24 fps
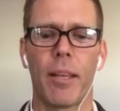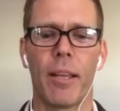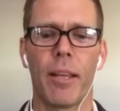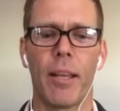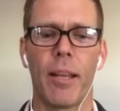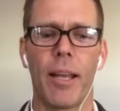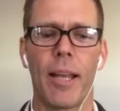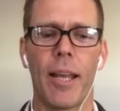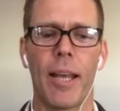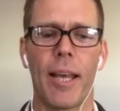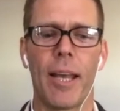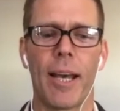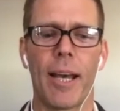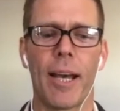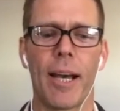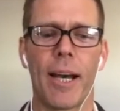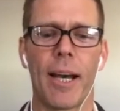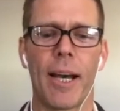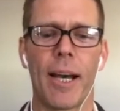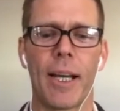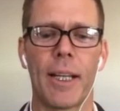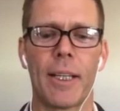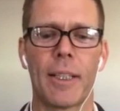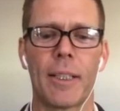
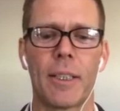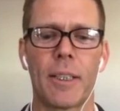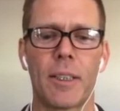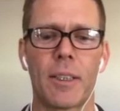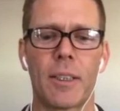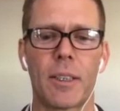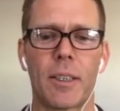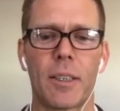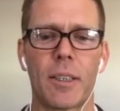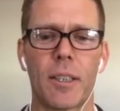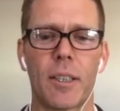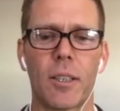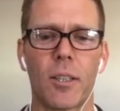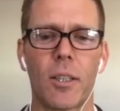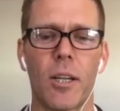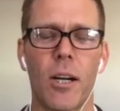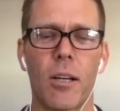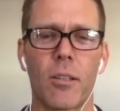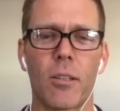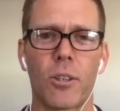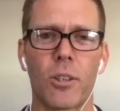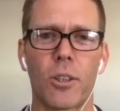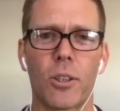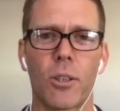And
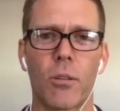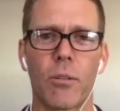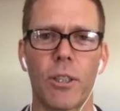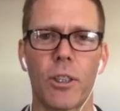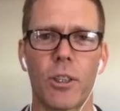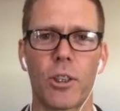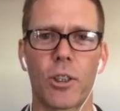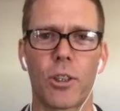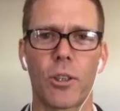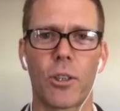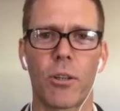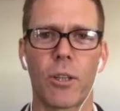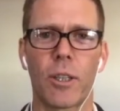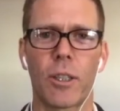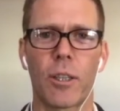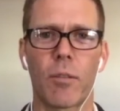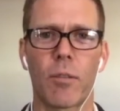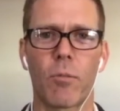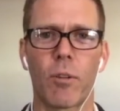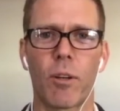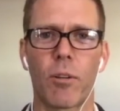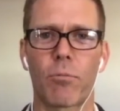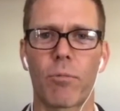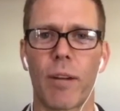Long story short,
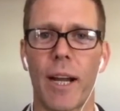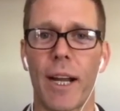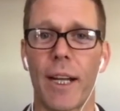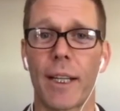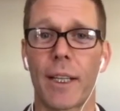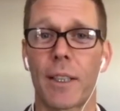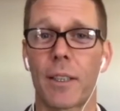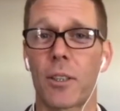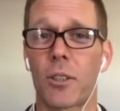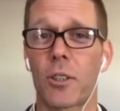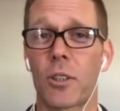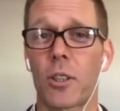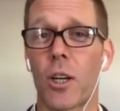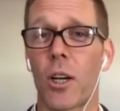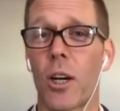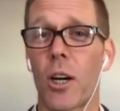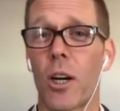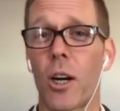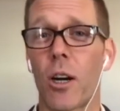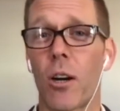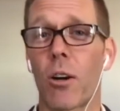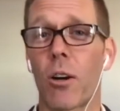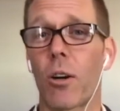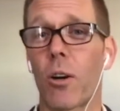we were riding in this
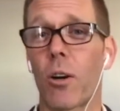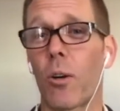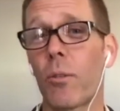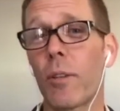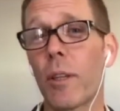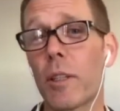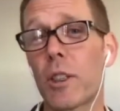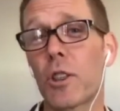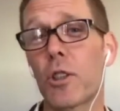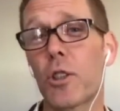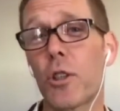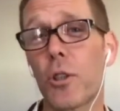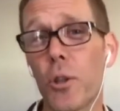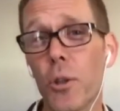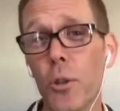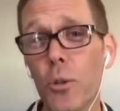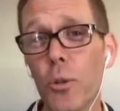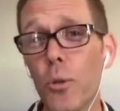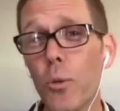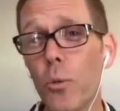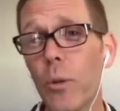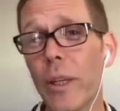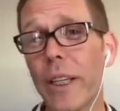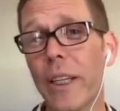car, only
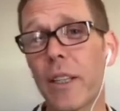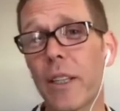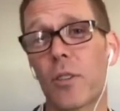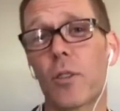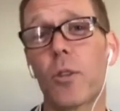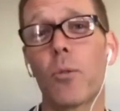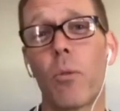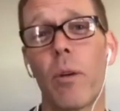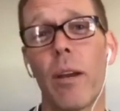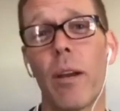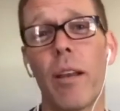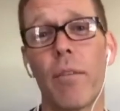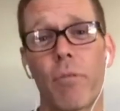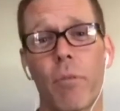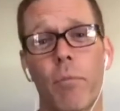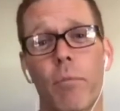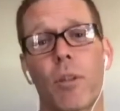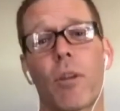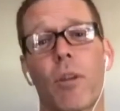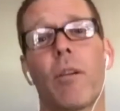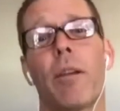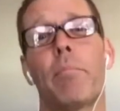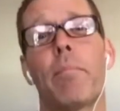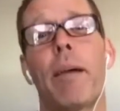two weeks away from
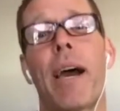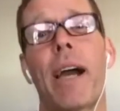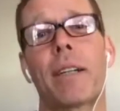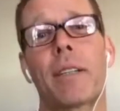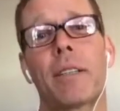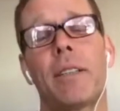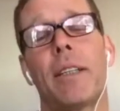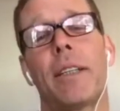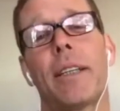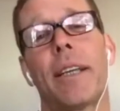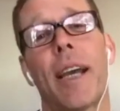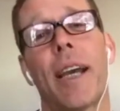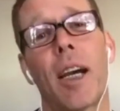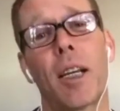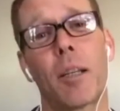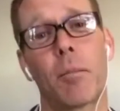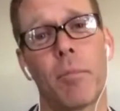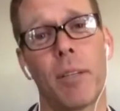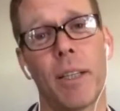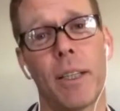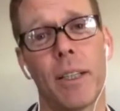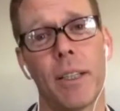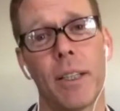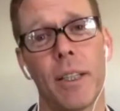going back to the
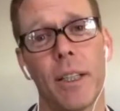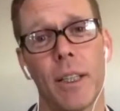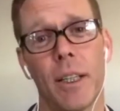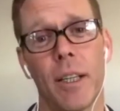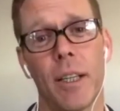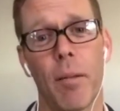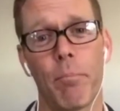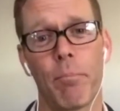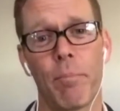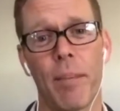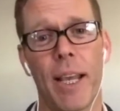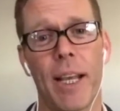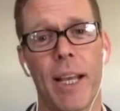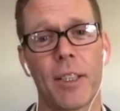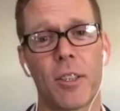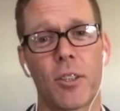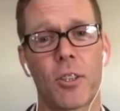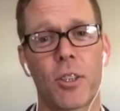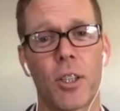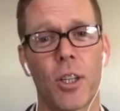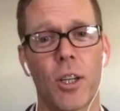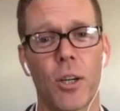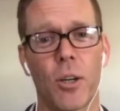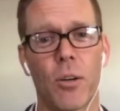academy. And
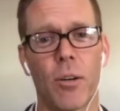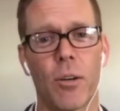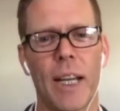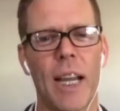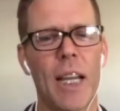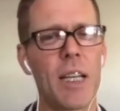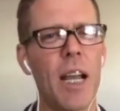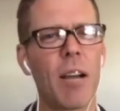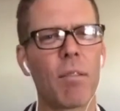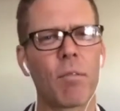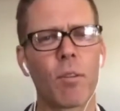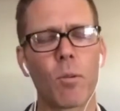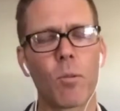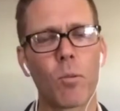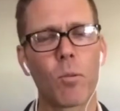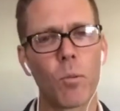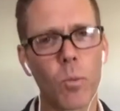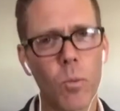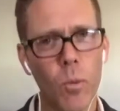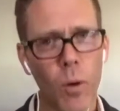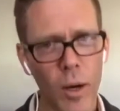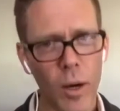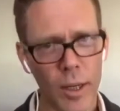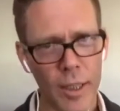so, and I never
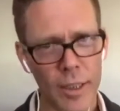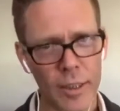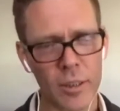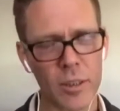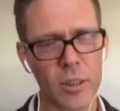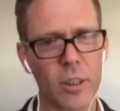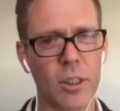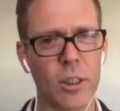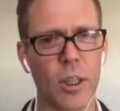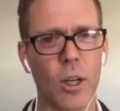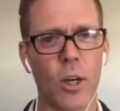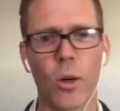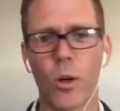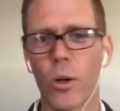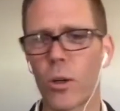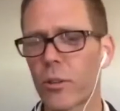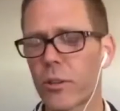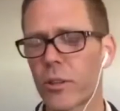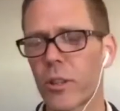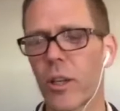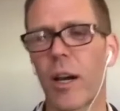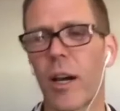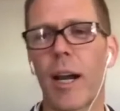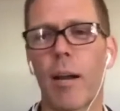once the whole
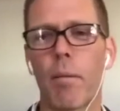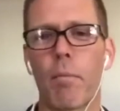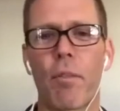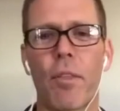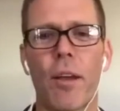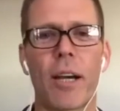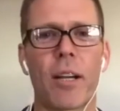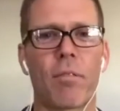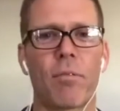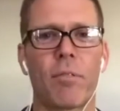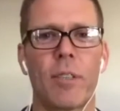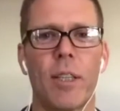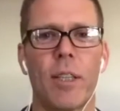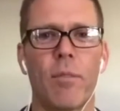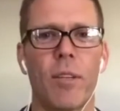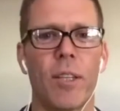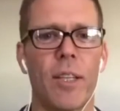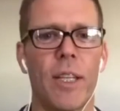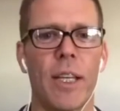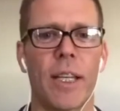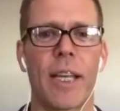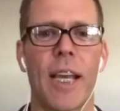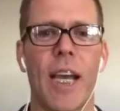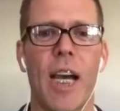time thought of leaving
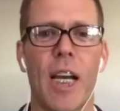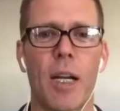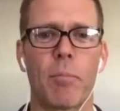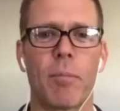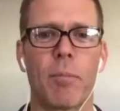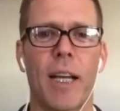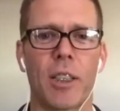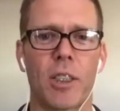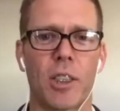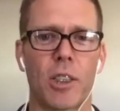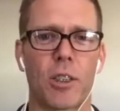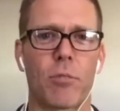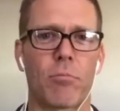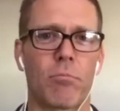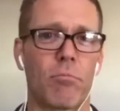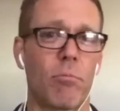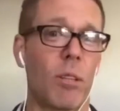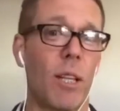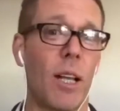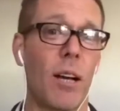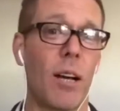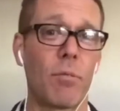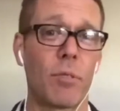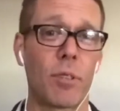the academy. I just
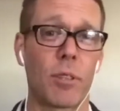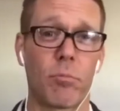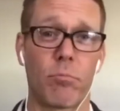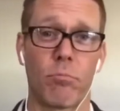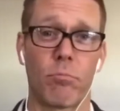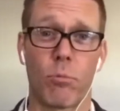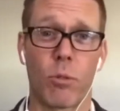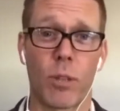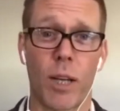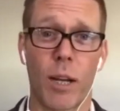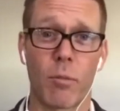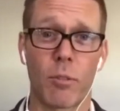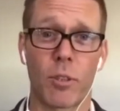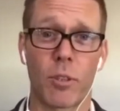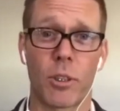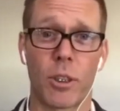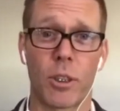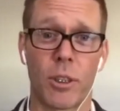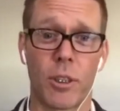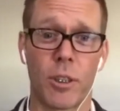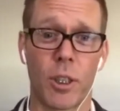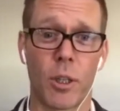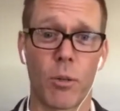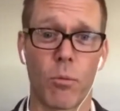loved what I was,
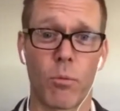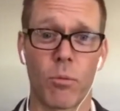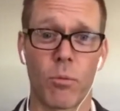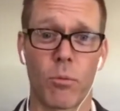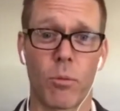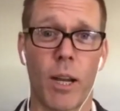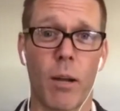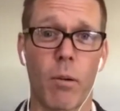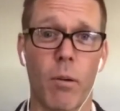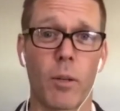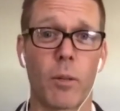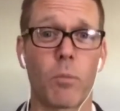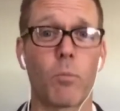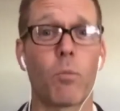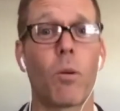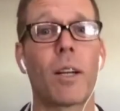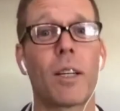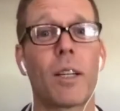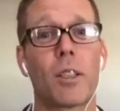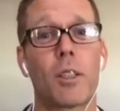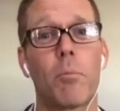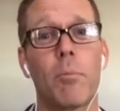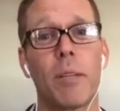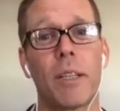you know, what I
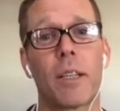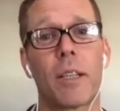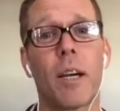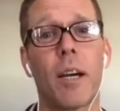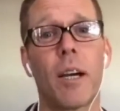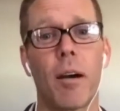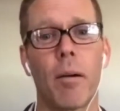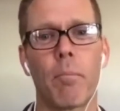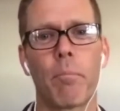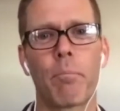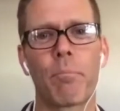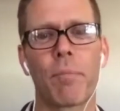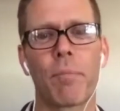wanted to become.